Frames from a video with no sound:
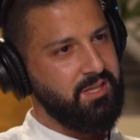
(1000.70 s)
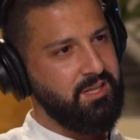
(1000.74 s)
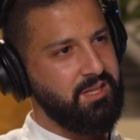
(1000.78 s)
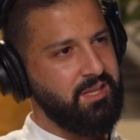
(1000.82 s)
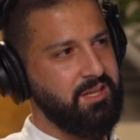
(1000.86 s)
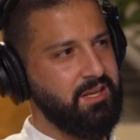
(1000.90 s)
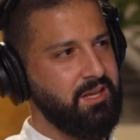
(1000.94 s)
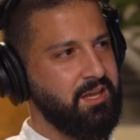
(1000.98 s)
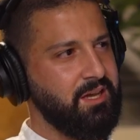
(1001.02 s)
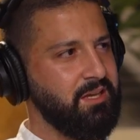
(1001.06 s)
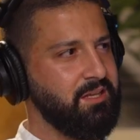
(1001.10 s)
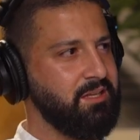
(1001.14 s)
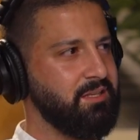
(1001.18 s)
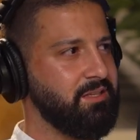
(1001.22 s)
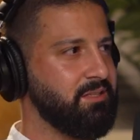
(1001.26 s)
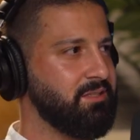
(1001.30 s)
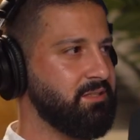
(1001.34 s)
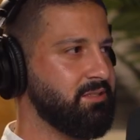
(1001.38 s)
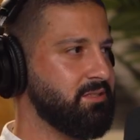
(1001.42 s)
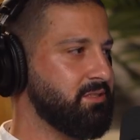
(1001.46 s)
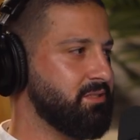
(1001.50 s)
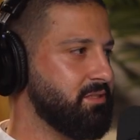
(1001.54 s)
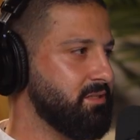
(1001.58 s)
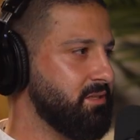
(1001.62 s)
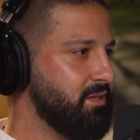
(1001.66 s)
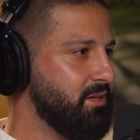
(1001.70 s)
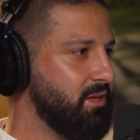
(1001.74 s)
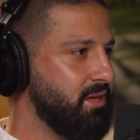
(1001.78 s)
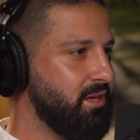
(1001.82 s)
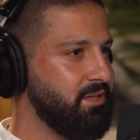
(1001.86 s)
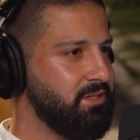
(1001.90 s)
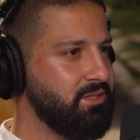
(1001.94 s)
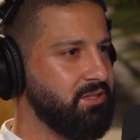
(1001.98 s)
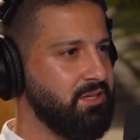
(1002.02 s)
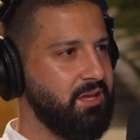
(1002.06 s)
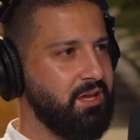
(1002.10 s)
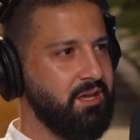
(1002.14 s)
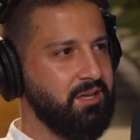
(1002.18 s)
And then I
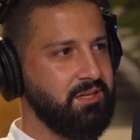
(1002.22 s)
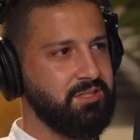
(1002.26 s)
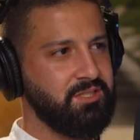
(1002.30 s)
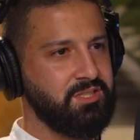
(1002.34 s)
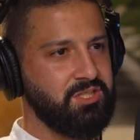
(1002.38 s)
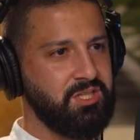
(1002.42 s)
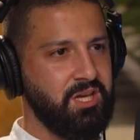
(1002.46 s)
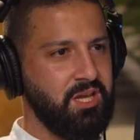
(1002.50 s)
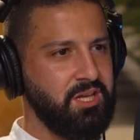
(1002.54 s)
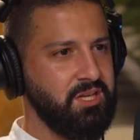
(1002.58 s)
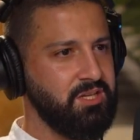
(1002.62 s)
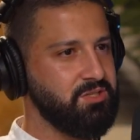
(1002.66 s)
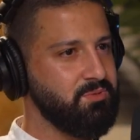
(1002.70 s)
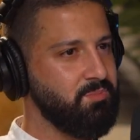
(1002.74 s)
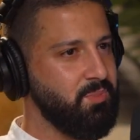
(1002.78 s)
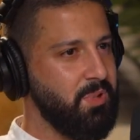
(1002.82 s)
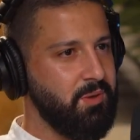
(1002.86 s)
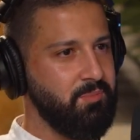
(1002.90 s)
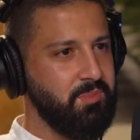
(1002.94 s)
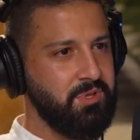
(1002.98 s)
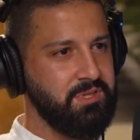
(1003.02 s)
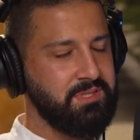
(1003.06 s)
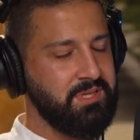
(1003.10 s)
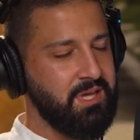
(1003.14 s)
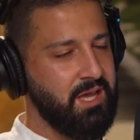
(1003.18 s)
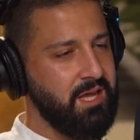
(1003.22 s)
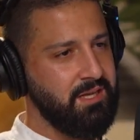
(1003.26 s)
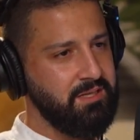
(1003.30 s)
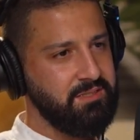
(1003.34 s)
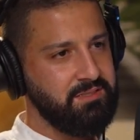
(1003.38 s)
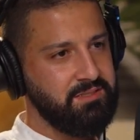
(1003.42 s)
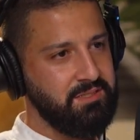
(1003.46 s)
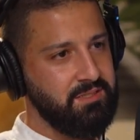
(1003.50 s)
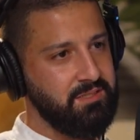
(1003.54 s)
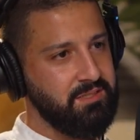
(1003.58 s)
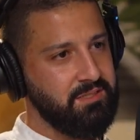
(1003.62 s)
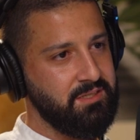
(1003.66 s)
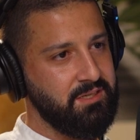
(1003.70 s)
changed my
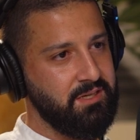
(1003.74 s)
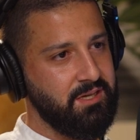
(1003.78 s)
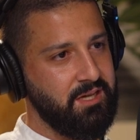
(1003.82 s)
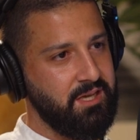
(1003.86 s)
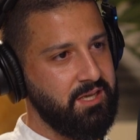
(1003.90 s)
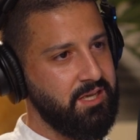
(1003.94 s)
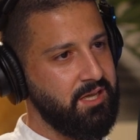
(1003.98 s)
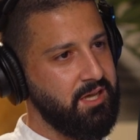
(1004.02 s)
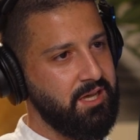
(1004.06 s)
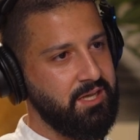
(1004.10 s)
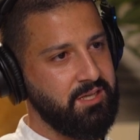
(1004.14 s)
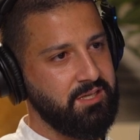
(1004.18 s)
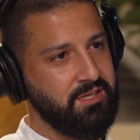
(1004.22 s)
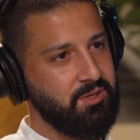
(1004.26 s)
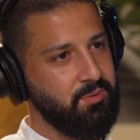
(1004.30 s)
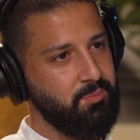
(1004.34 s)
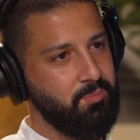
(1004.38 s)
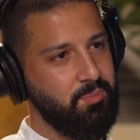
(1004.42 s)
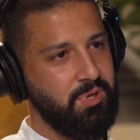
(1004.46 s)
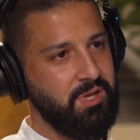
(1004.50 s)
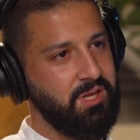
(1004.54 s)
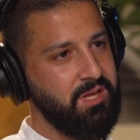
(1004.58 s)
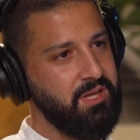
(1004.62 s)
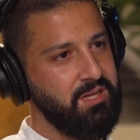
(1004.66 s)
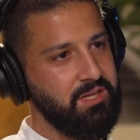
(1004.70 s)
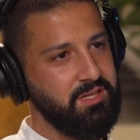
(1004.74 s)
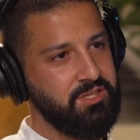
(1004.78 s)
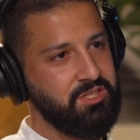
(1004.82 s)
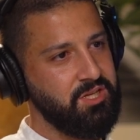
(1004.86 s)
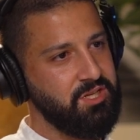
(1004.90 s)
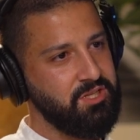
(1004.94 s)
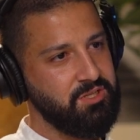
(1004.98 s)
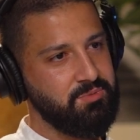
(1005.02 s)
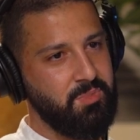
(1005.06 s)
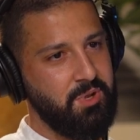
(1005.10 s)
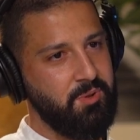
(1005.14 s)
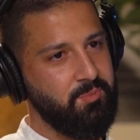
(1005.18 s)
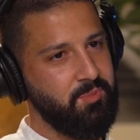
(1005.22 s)
mentality. I completely
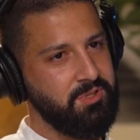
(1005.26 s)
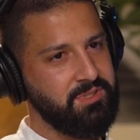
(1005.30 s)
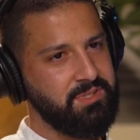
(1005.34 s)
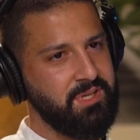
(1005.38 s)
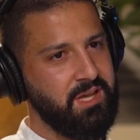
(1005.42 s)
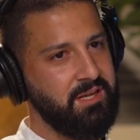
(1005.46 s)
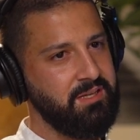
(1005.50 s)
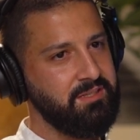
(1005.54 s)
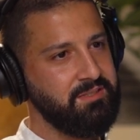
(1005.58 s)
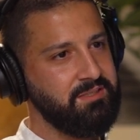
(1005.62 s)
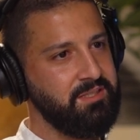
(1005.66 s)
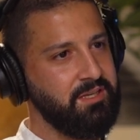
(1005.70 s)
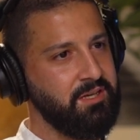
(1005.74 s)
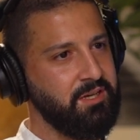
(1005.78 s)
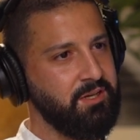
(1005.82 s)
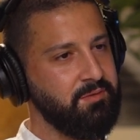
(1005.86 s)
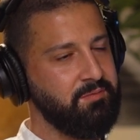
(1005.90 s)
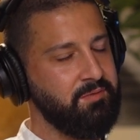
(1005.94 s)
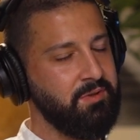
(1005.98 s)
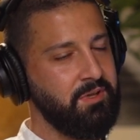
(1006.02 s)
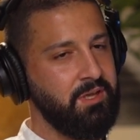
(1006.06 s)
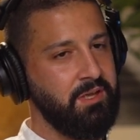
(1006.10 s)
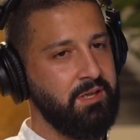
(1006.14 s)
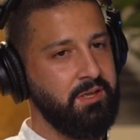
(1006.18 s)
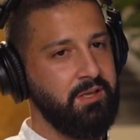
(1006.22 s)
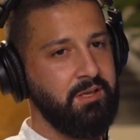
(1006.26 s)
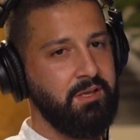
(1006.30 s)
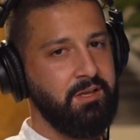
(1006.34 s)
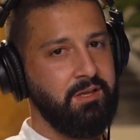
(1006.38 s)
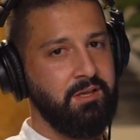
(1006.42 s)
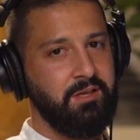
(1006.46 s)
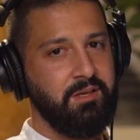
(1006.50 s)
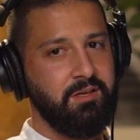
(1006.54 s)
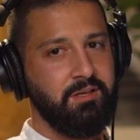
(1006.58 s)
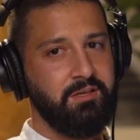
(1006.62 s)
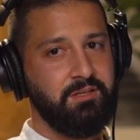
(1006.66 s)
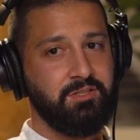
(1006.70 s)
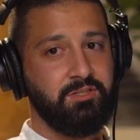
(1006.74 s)
changed my mentality of,
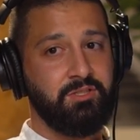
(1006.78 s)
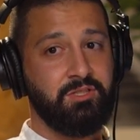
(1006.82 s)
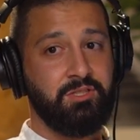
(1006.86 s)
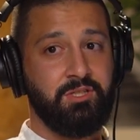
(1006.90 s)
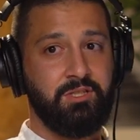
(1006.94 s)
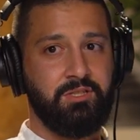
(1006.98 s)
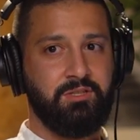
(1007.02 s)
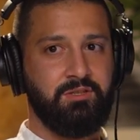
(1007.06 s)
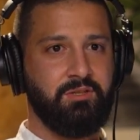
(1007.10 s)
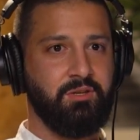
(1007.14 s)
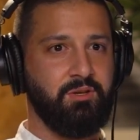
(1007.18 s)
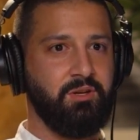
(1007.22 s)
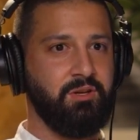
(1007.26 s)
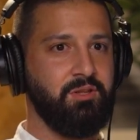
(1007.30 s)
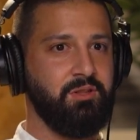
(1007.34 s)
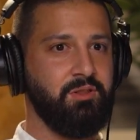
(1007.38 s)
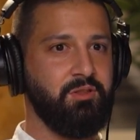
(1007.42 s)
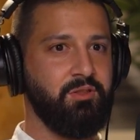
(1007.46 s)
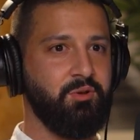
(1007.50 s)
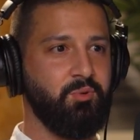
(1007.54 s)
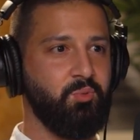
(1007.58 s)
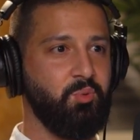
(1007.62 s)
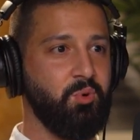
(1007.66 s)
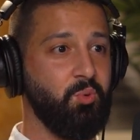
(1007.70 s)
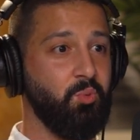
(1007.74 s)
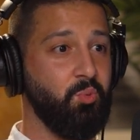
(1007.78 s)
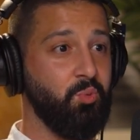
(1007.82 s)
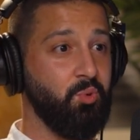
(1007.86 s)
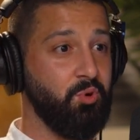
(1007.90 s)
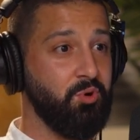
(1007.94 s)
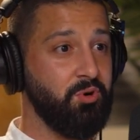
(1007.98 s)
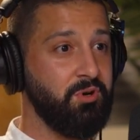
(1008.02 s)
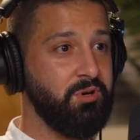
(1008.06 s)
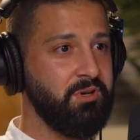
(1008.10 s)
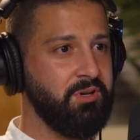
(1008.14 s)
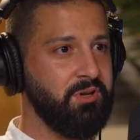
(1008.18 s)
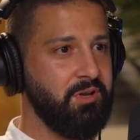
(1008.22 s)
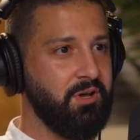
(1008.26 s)
shit, the
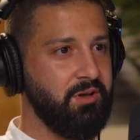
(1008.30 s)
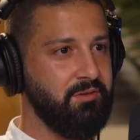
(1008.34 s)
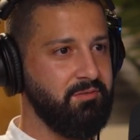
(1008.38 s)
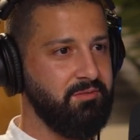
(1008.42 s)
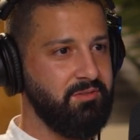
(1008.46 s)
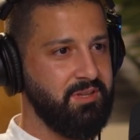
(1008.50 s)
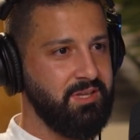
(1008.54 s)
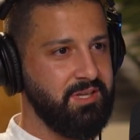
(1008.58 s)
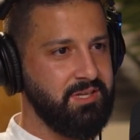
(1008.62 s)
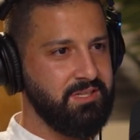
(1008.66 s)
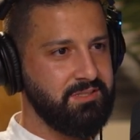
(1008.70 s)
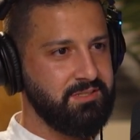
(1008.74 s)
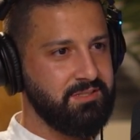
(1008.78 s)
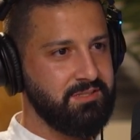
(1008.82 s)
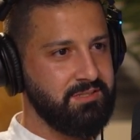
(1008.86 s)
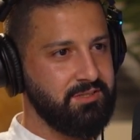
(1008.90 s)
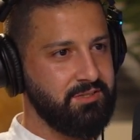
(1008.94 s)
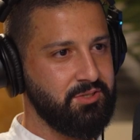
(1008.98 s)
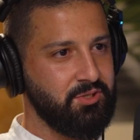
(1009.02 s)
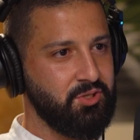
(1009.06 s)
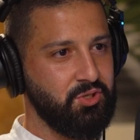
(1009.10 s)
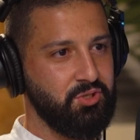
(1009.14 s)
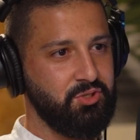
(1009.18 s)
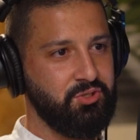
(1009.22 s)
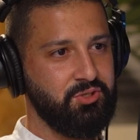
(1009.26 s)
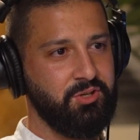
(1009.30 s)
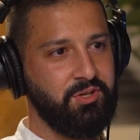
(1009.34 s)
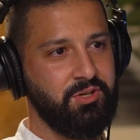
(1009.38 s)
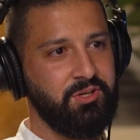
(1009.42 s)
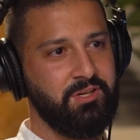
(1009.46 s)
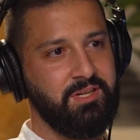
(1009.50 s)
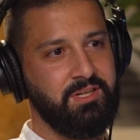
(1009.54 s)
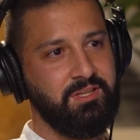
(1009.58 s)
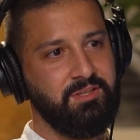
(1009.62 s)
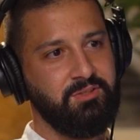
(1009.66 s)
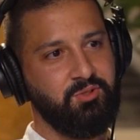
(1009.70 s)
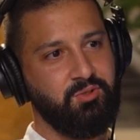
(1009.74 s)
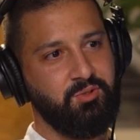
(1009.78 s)
reward of this could
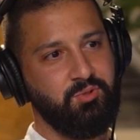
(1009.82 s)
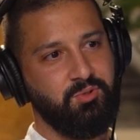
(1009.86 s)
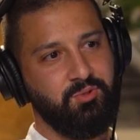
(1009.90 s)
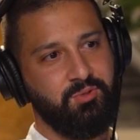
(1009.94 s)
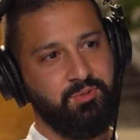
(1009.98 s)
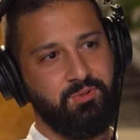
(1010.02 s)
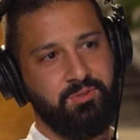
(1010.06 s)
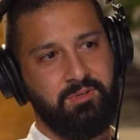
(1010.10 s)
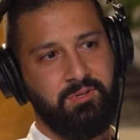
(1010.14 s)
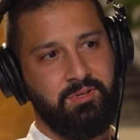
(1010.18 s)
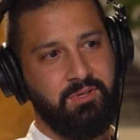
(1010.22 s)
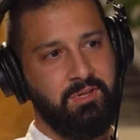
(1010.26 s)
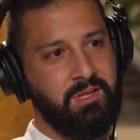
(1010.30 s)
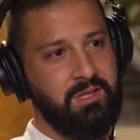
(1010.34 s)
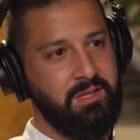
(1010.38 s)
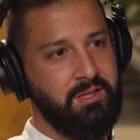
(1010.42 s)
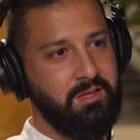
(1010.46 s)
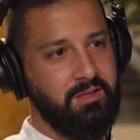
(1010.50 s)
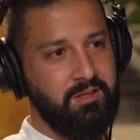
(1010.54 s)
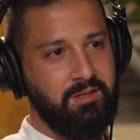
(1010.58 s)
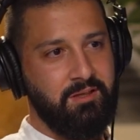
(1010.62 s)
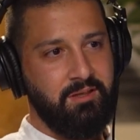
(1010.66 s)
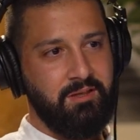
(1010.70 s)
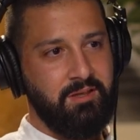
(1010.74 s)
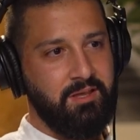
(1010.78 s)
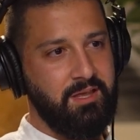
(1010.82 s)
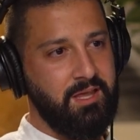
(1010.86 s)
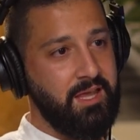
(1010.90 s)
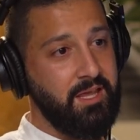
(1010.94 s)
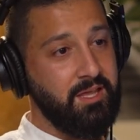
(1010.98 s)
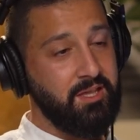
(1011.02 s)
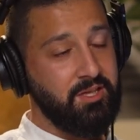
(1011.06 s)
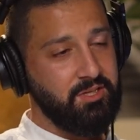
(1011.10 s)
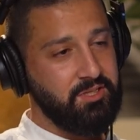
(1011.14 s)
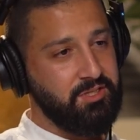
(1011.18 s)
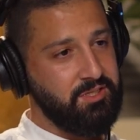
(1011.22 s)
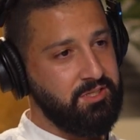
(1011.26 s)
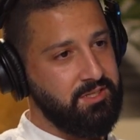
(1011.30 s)
turn into,
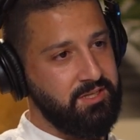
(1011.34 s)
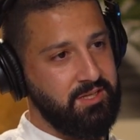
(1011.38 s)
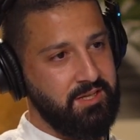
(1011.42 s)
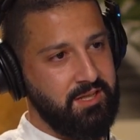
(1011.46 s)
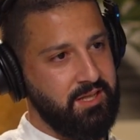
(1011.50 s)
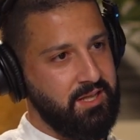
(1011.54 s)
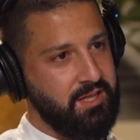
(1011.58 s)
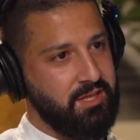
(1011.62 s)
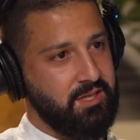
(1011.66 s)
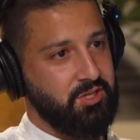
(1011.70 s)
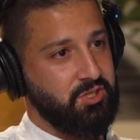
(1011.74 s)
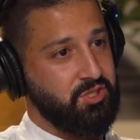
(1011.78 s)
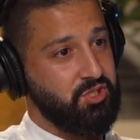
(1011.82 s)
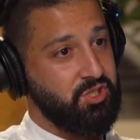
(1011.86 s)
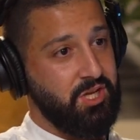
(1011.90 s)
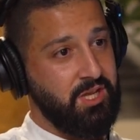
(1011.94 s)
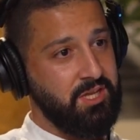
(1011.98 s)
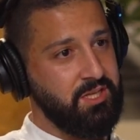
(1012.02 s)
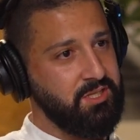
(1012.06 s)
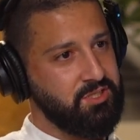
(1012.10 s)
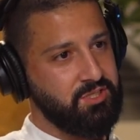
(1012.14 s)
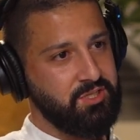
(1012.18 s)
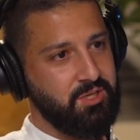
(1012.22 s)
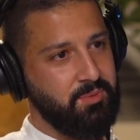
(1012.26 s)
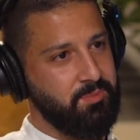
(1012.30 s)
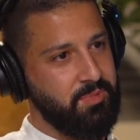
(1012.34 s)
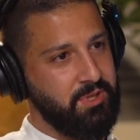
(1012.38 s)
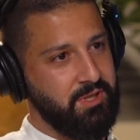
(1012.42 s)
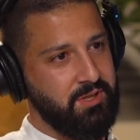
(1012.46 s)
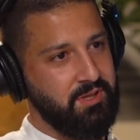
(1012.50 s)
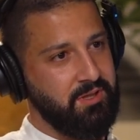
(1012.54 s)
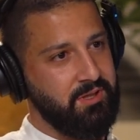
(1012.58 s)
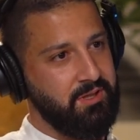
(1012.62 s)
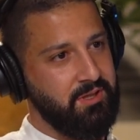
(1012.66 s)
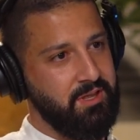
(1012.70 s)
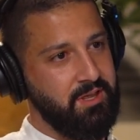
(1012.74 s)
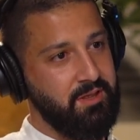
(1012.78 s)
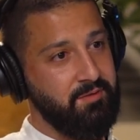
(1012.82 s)
it could change
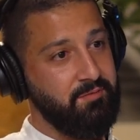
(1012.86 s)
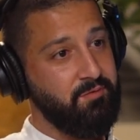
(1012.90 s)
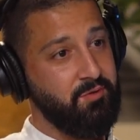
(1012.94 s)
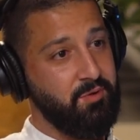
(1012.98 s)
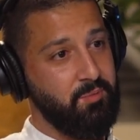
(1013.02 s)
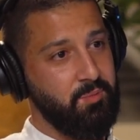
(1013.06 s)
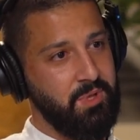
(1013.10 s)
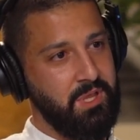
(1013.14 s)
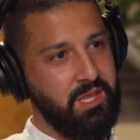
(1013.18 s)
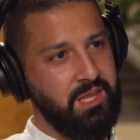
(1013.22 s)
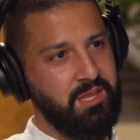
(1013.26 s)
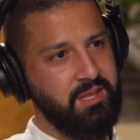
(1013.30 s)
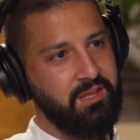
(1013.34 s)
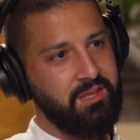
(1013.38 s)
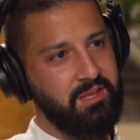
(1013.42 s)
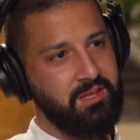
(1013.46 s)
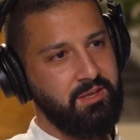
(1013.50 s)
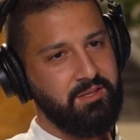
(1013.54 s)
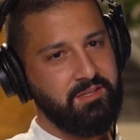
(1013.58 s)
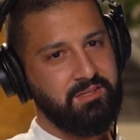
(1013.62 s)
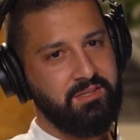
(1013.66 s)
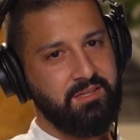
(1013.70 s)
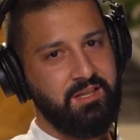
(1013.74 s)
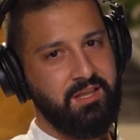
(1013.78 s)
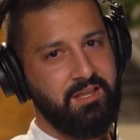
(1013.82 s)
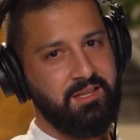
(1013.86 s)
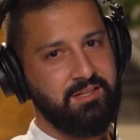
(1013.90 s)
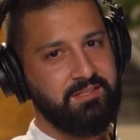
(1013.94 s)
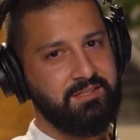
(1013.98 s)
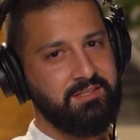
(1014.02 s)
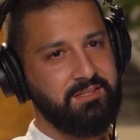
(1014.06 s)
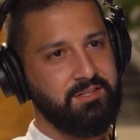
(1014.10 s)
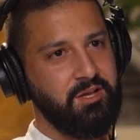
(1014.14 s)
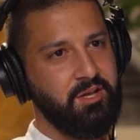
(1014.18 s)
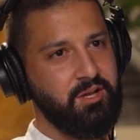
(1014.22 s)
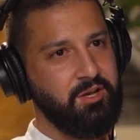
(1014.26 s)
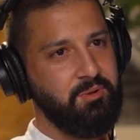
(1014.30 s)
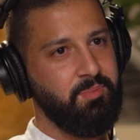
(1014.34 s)
something. And for me,
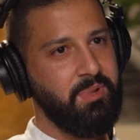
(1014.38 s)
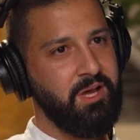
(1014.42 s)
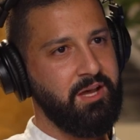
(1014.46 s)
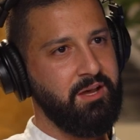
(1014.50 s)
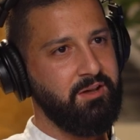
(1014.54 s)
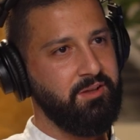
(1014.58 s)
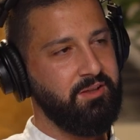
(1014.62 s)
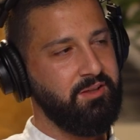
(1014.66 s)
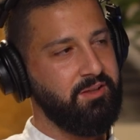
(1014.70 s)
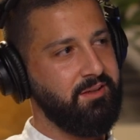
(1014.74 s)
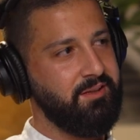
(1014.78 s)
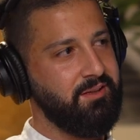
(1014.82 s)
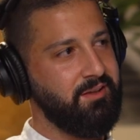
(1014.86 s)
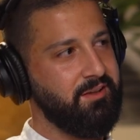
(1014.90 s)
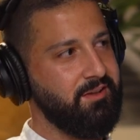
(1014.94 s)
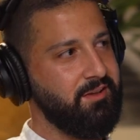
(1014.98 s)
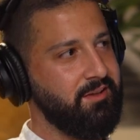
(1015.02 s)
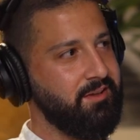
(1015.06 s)
it's not about